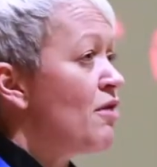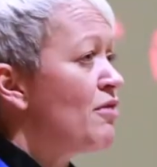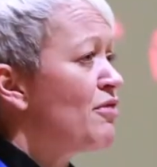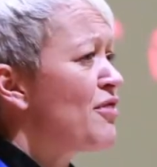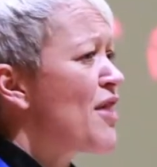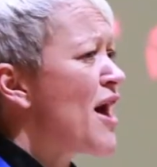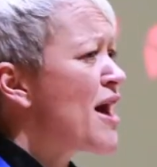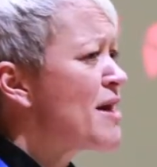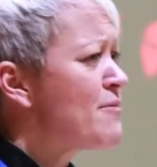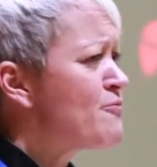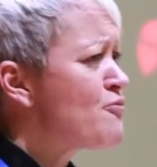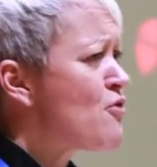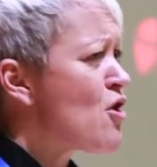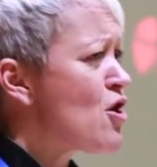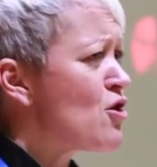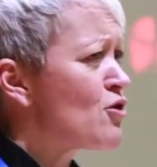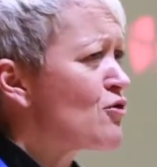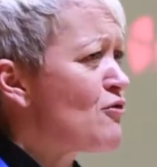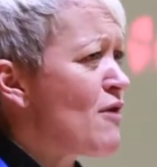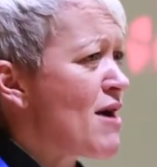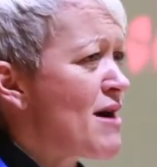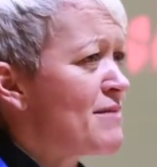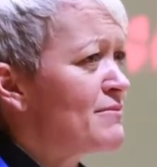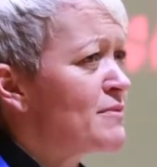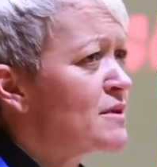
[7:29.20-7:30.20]
They
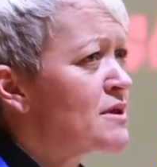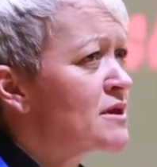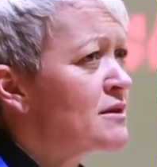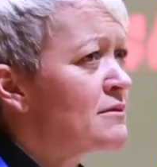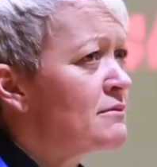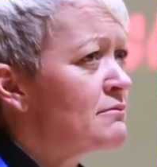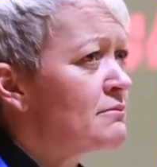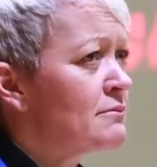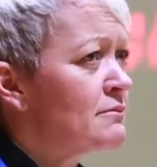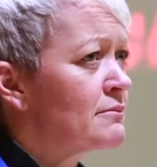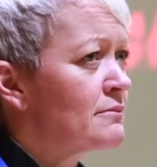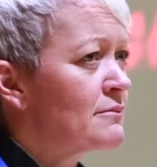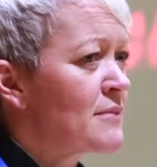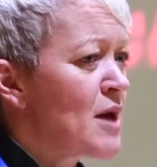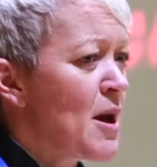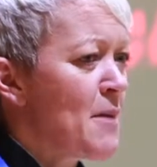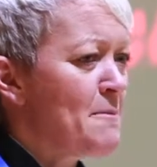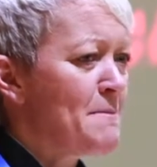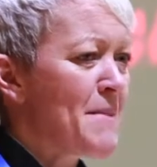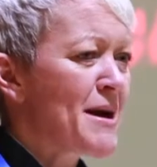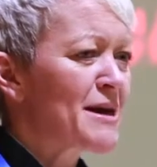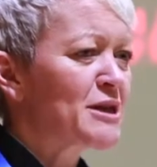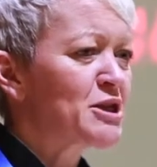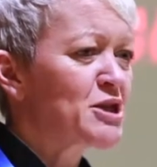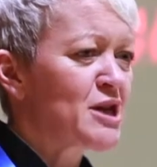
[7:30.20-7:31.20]
programmed
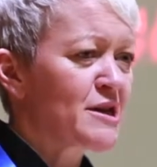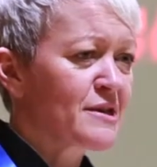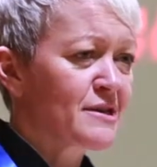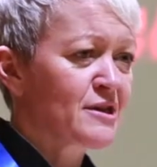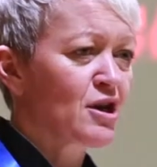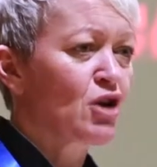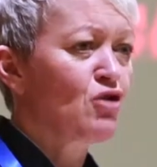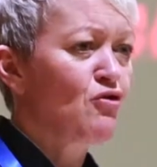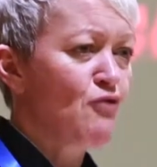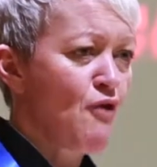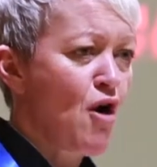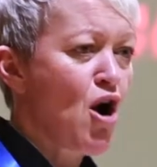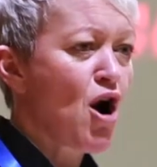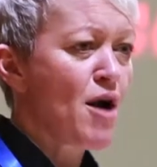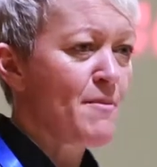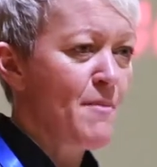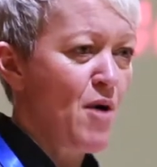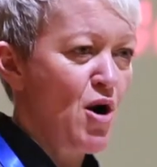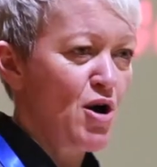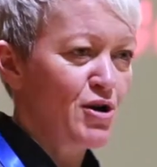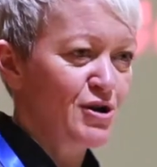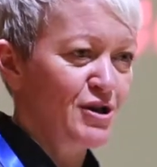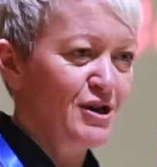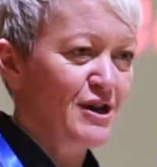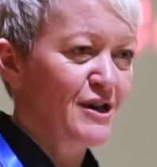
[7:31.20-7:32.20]
Manchester grime
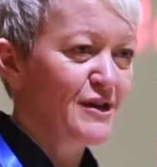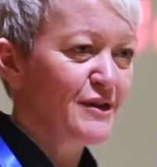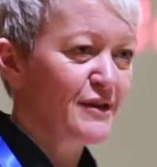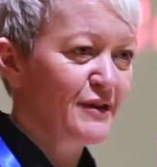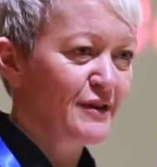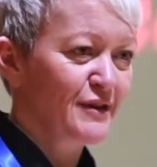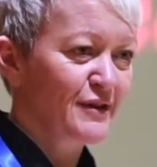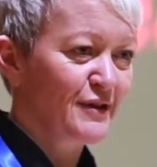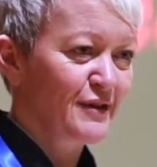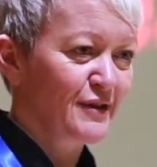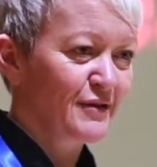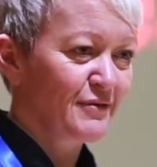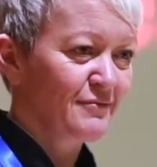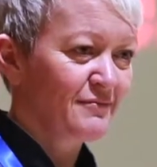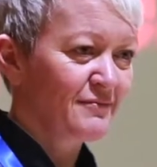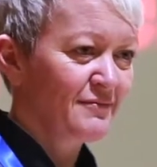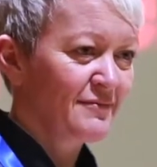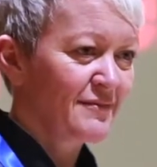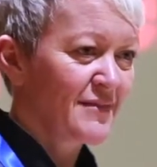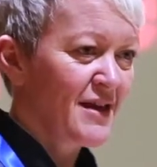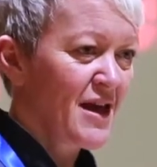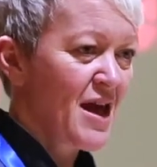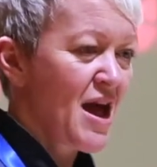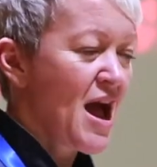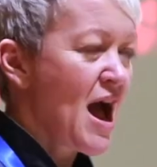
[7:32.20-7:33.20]
artists
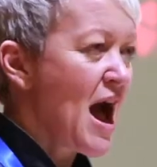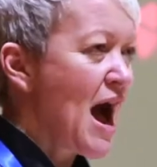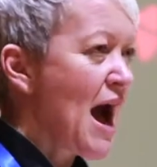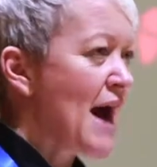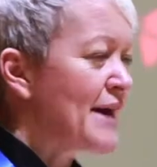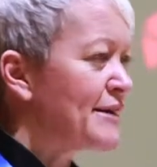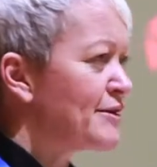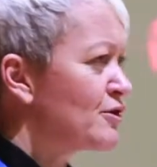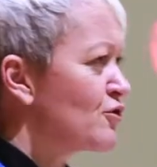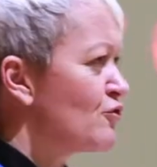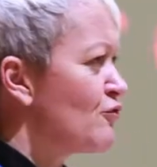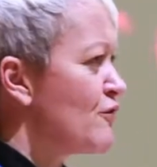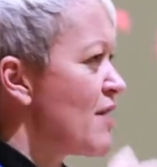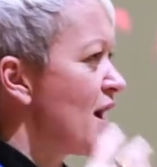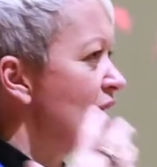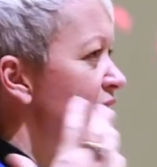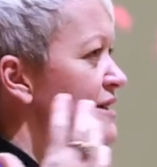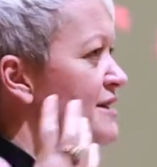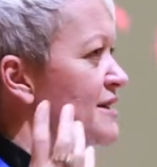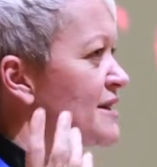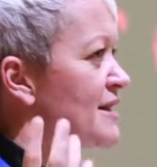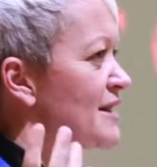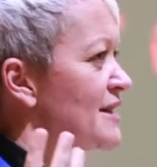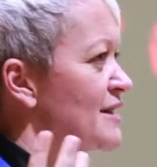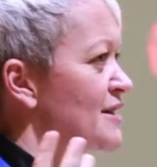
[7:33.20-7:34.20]
and
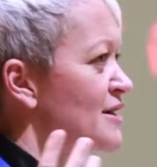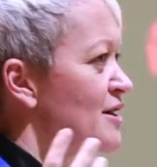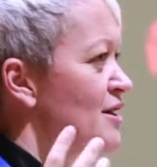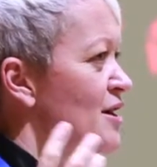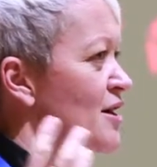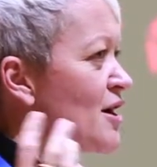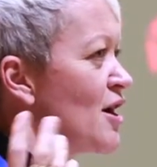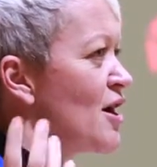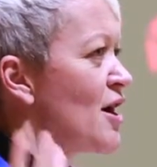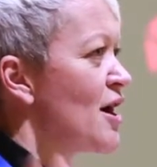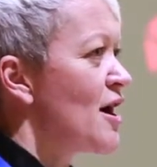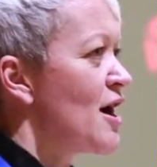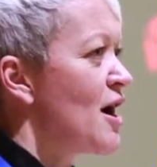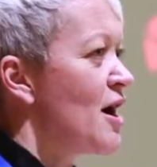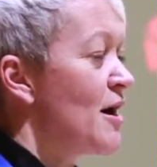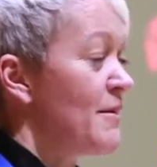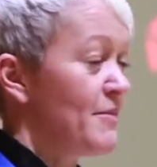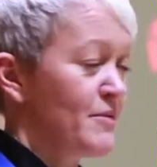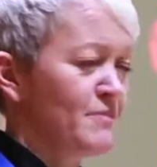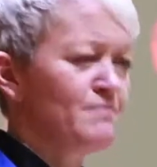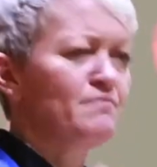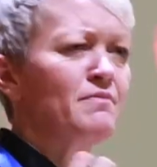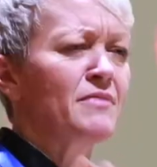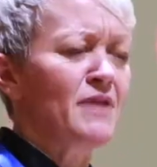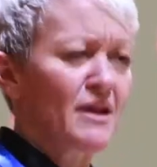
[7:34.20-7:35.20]
created
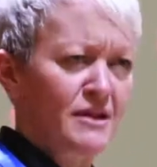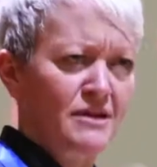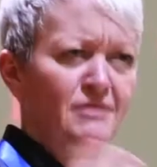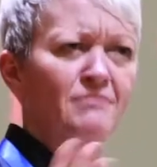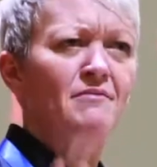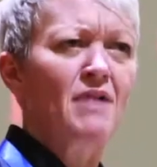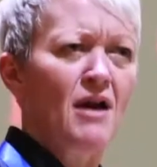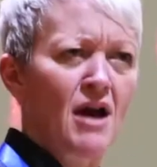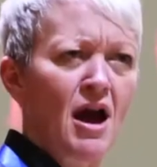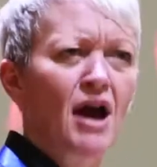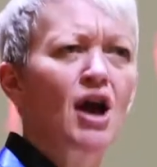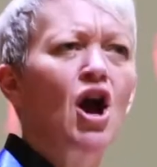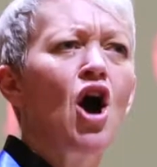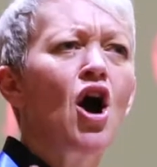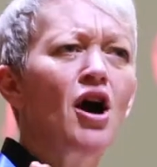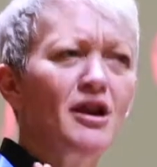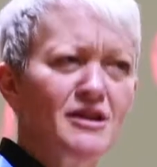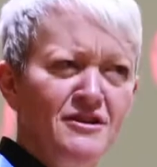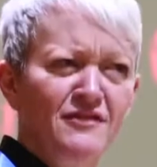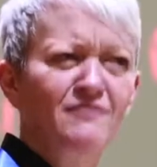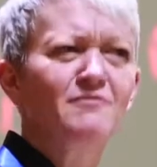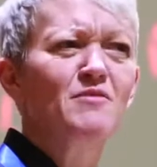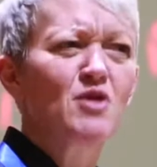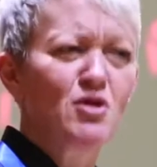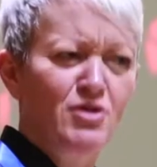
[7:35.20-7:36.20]
that's a kind
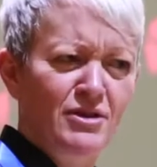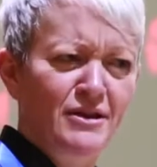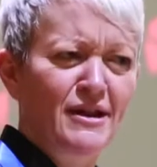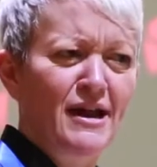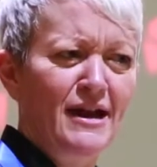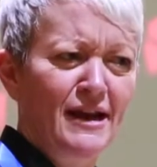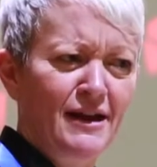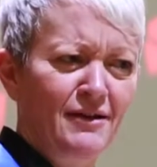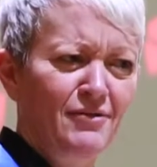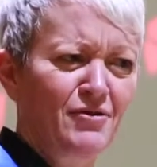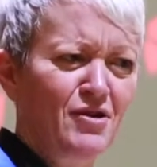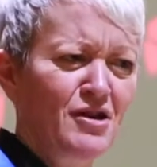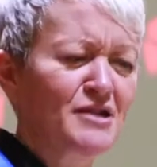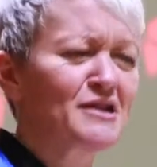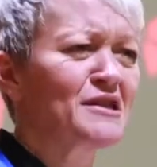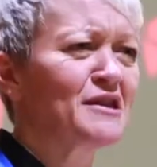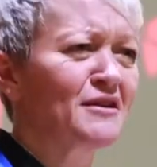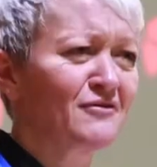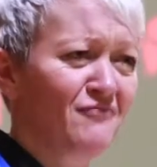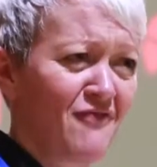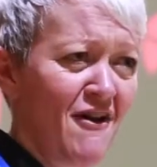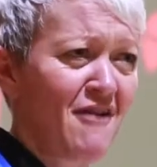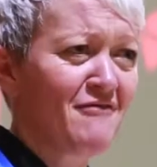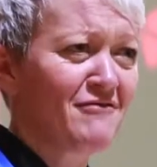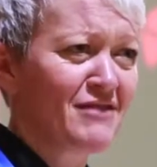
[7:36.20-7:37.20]
of music that is
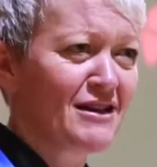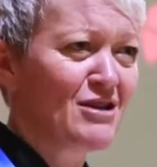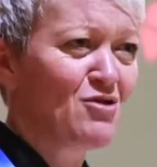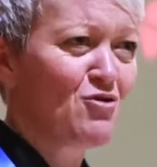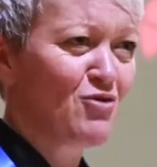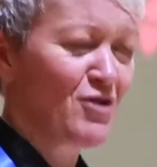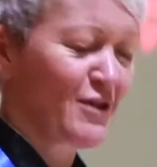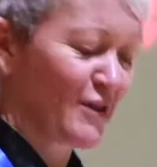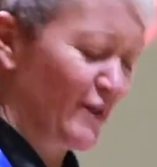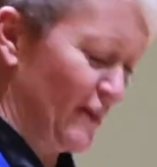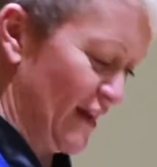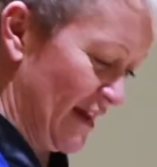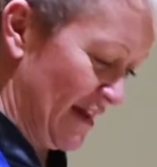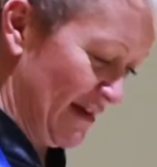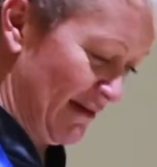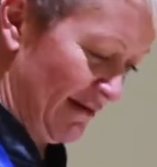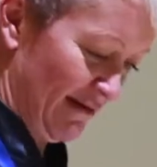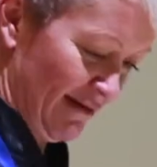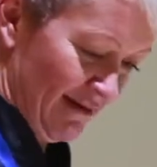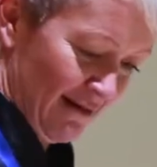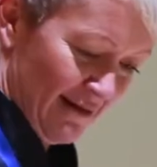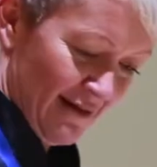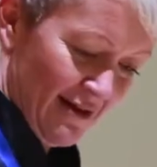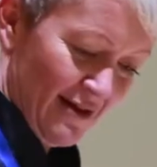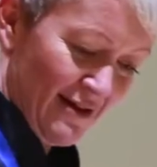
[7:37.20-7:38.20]
very noisy,
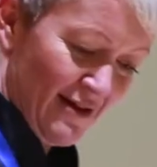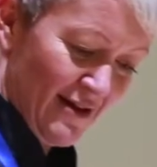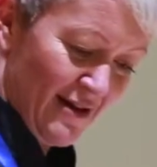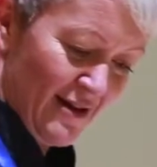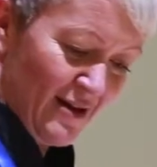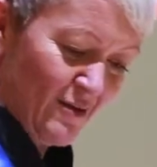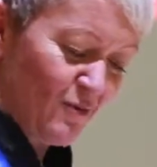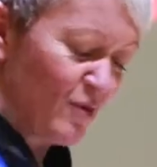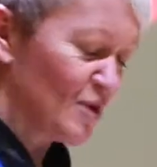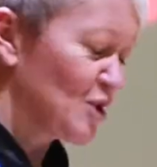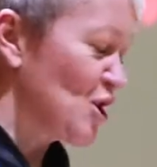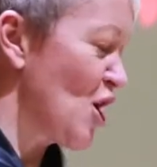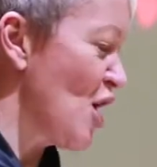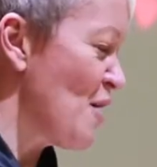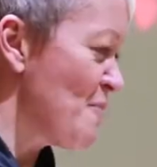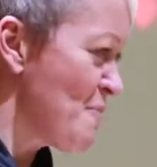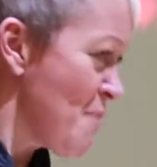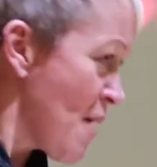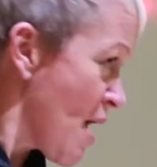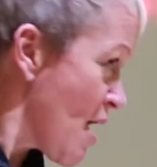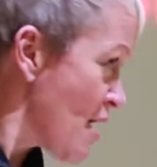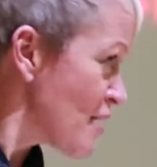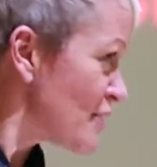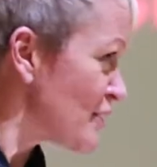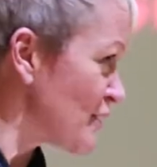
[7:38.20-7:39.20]
which I
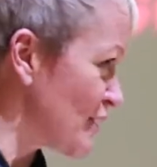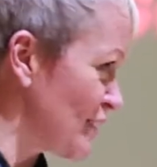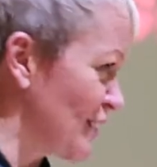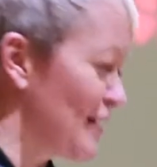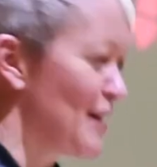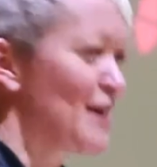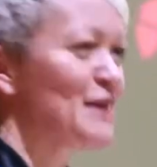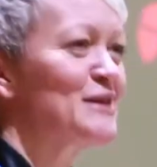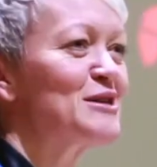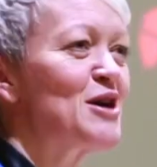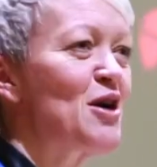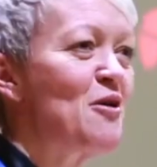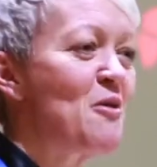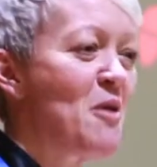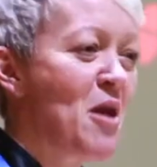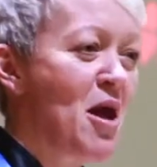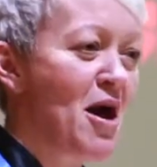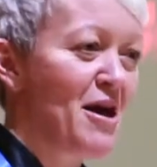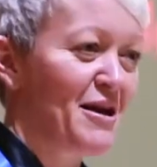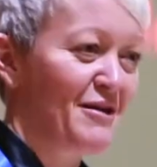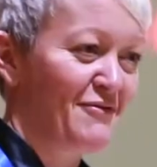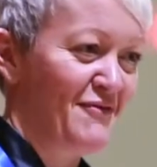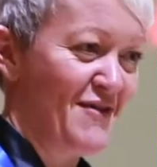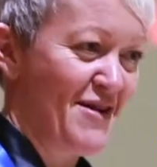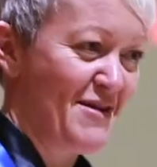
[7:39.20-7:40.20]
personally don't
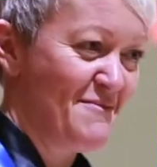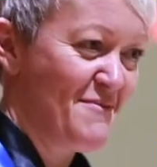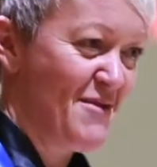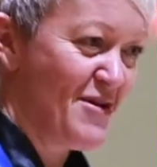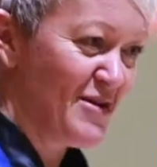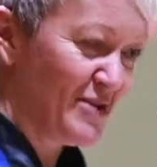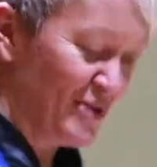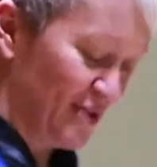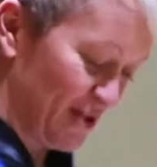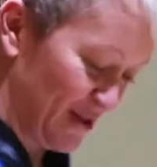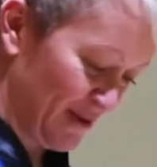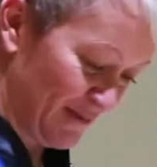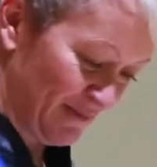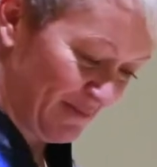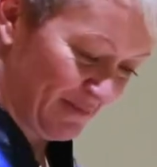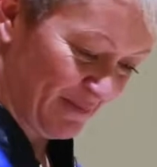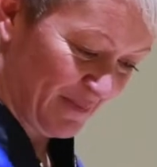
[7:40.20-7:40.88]
like very much.